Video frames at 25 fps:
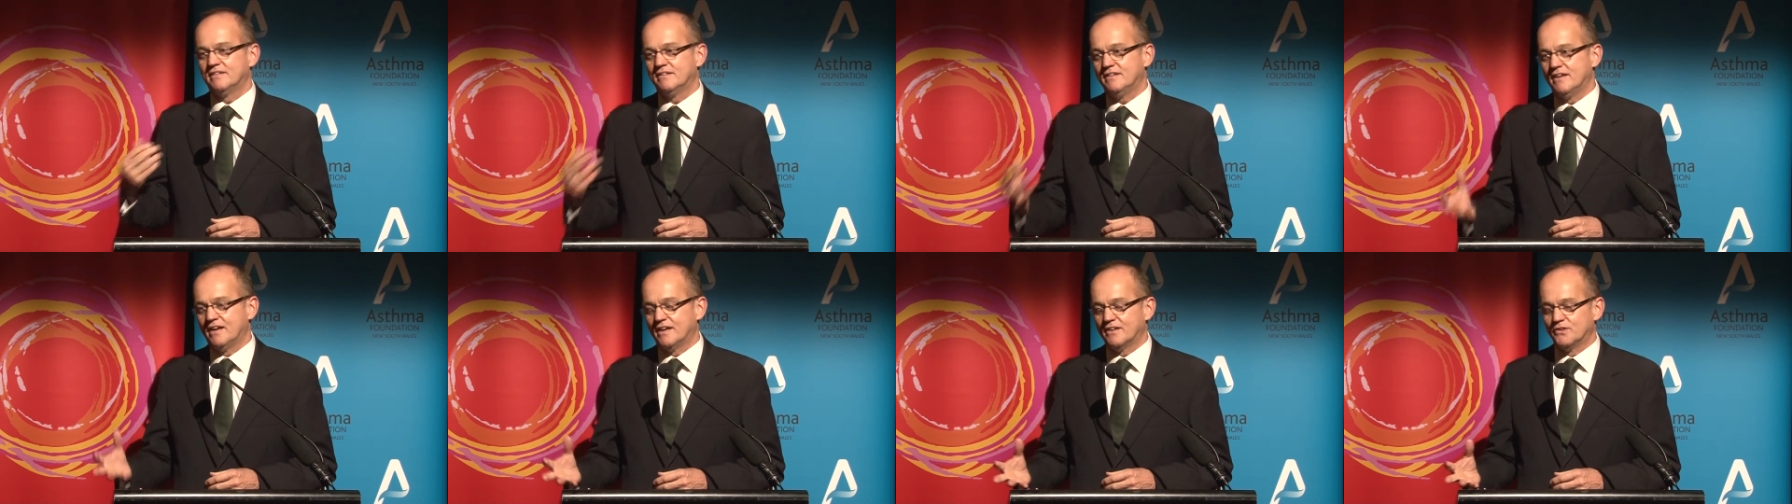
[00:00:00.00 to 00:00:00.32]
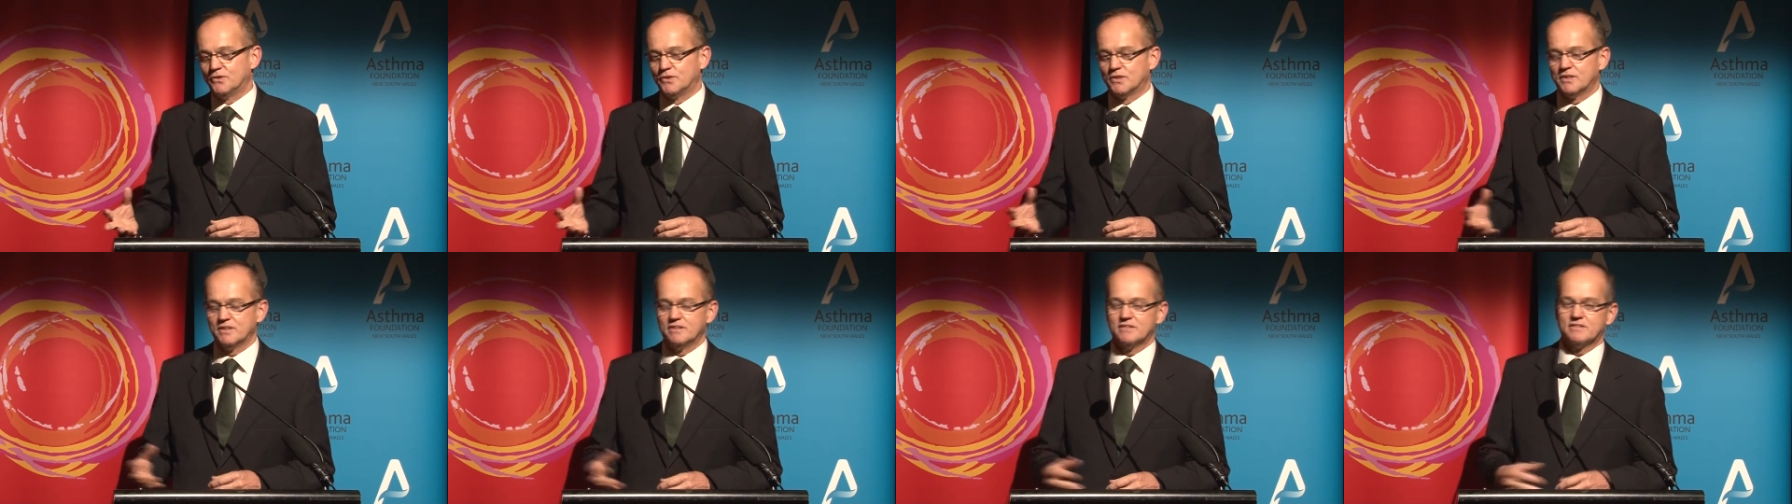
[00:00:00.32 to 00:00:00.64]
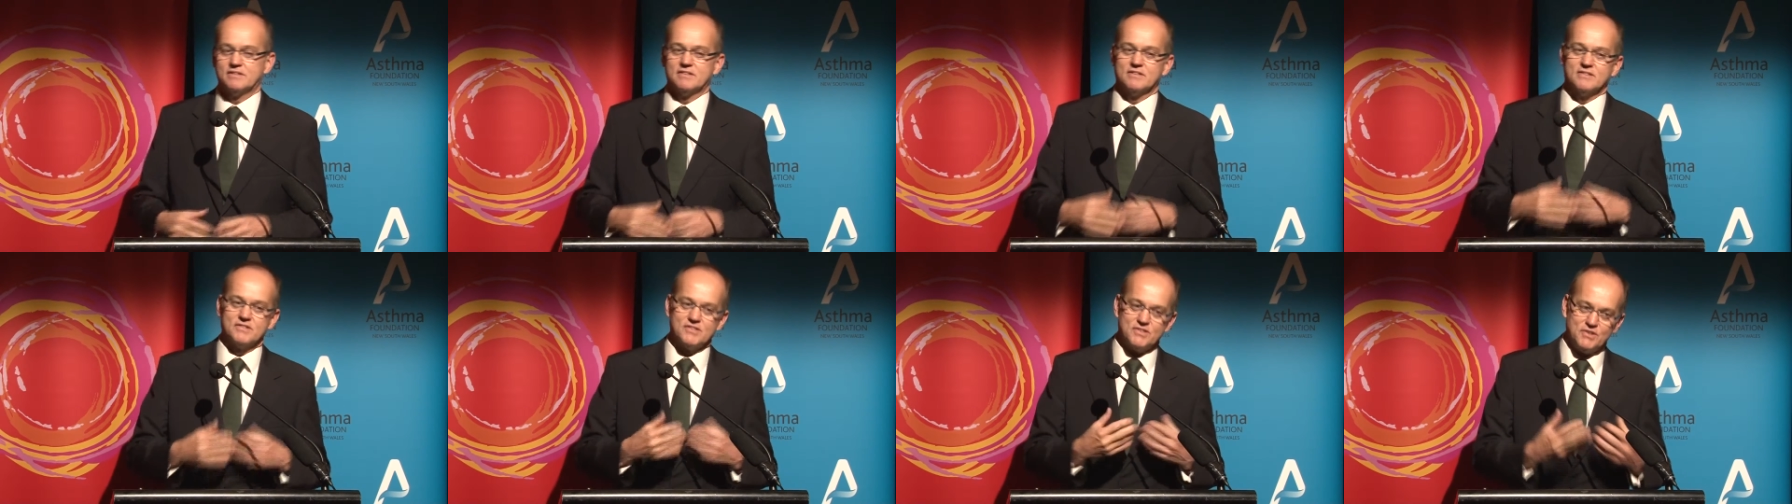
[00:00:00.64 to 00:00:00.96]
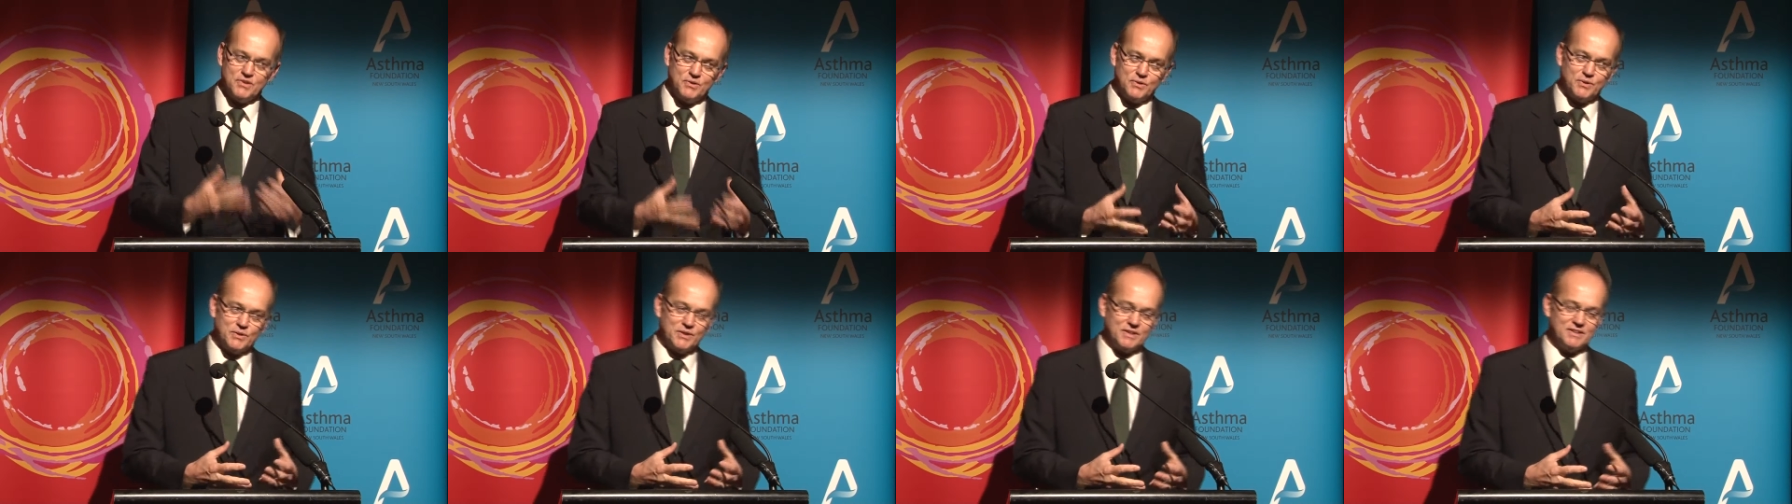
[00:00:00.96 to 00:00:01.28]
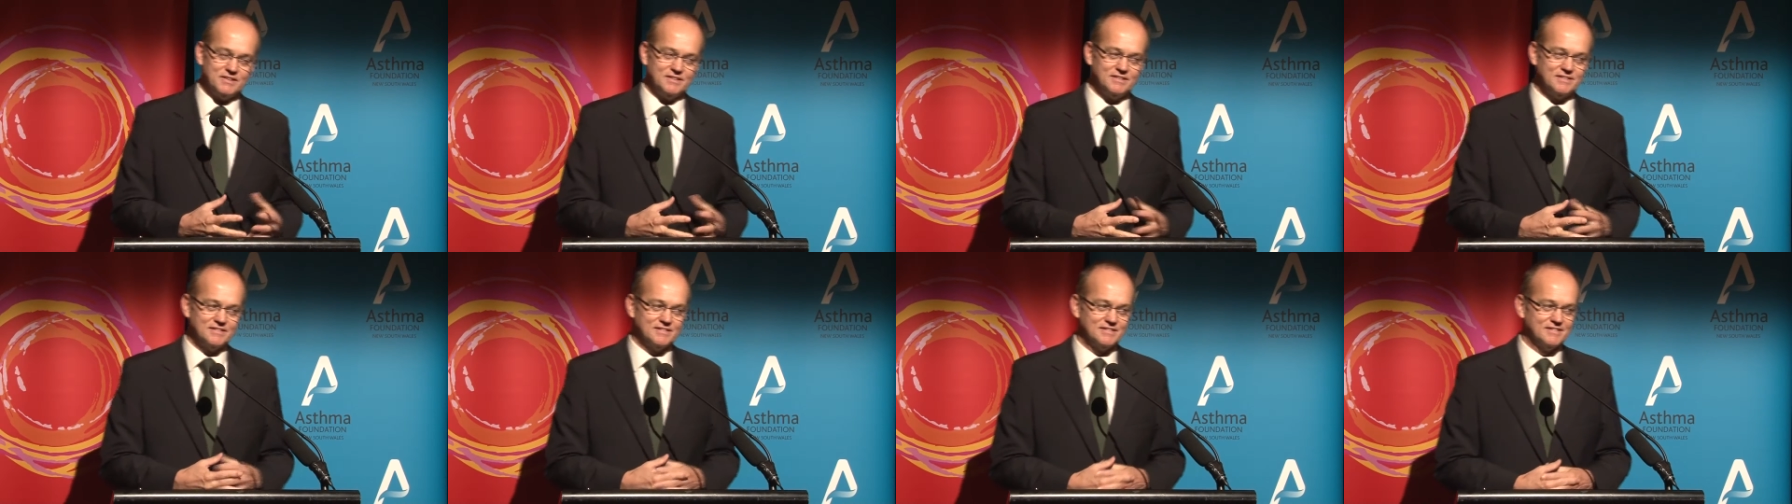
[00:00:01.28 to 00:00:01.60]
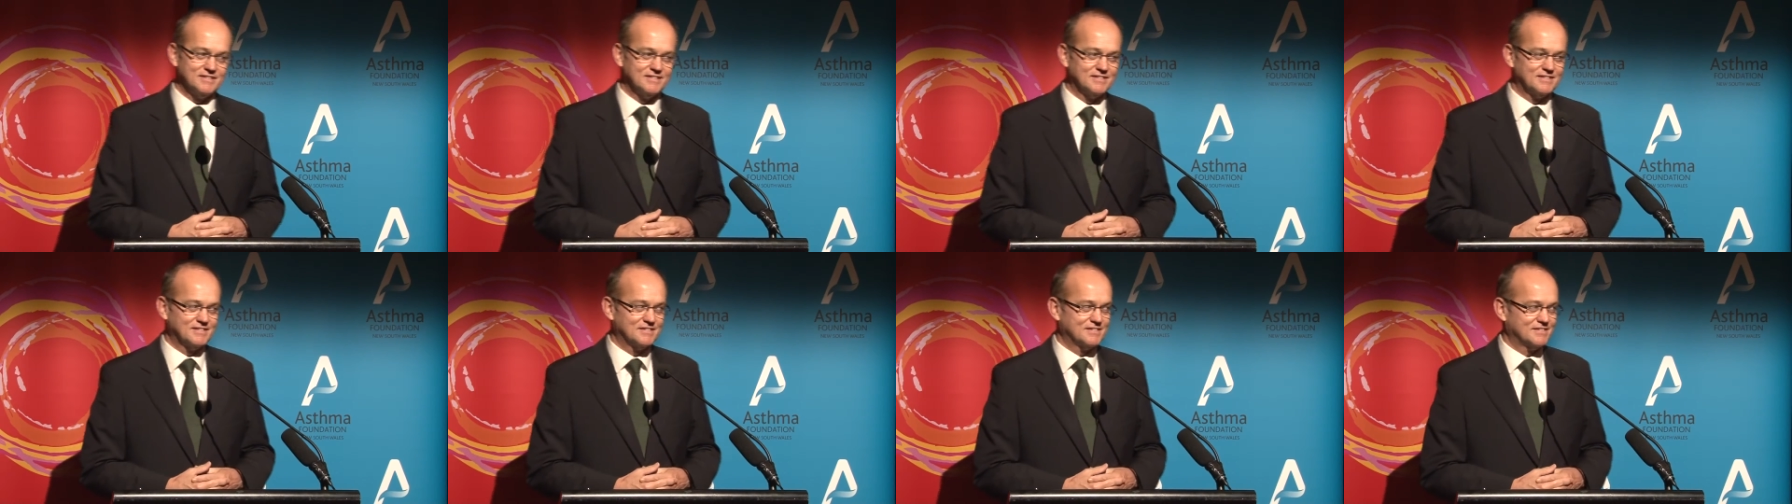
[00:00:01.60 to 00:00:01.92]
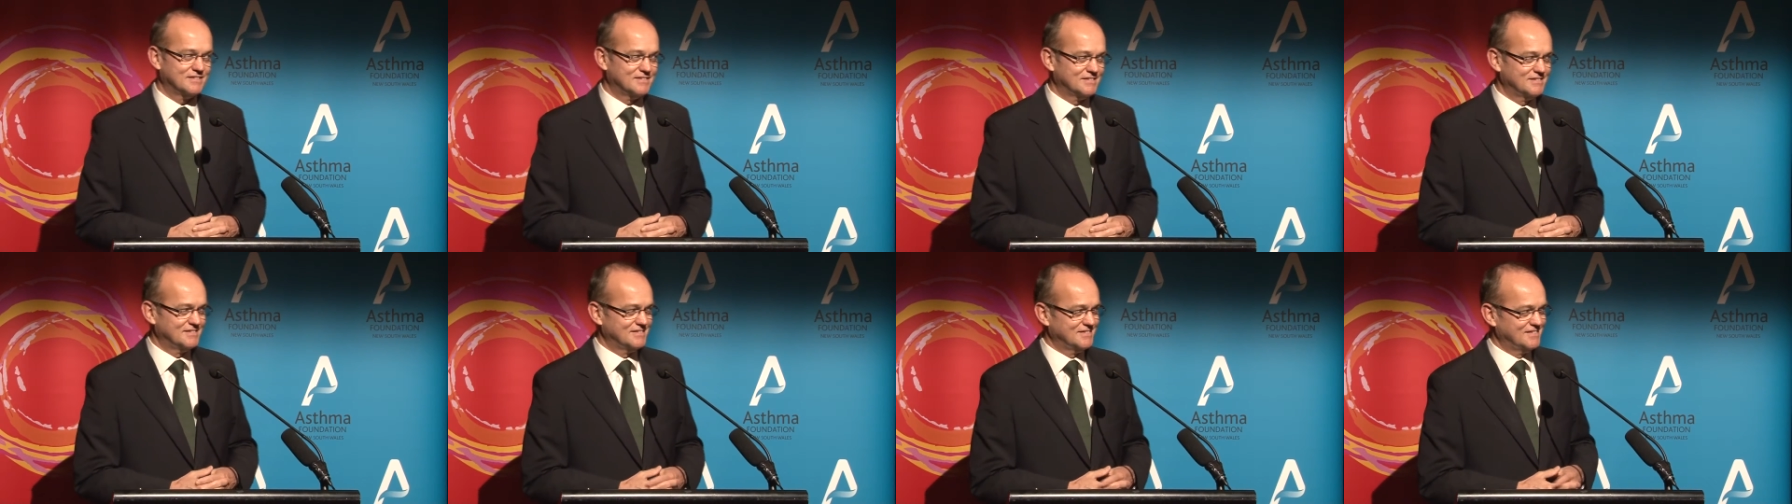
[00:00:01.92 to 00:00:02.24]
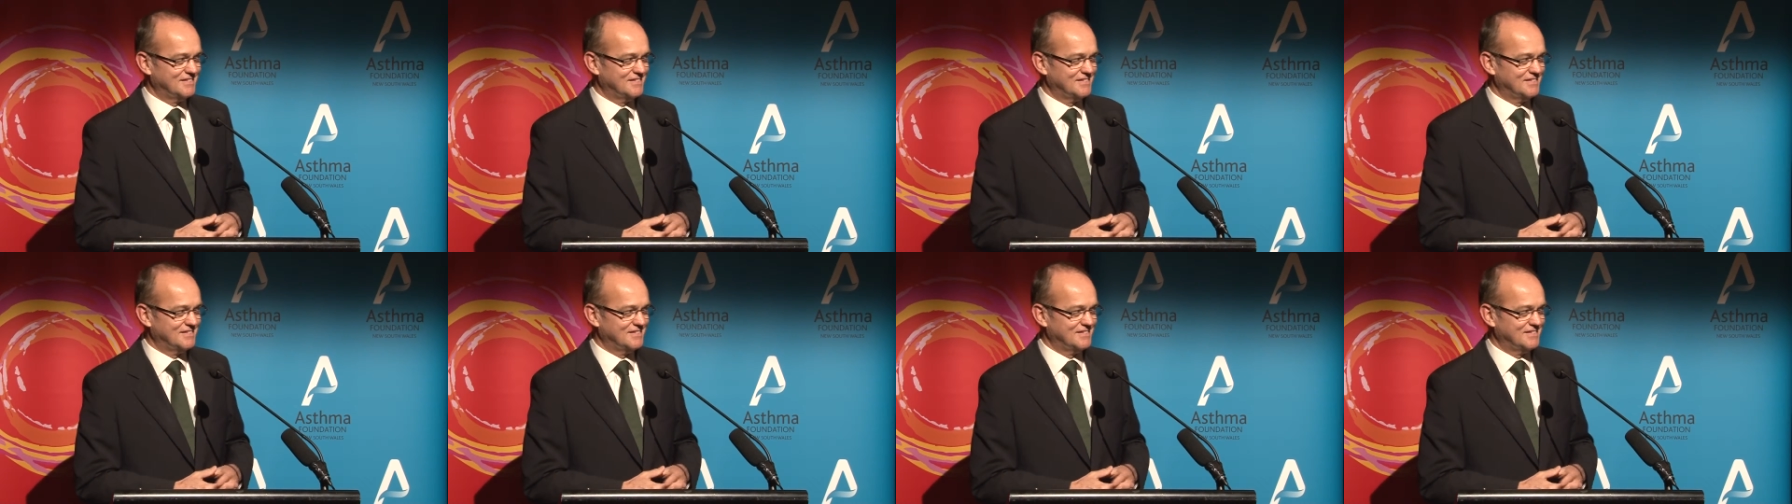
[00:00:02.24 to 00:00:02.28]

to young audiences, new audiences,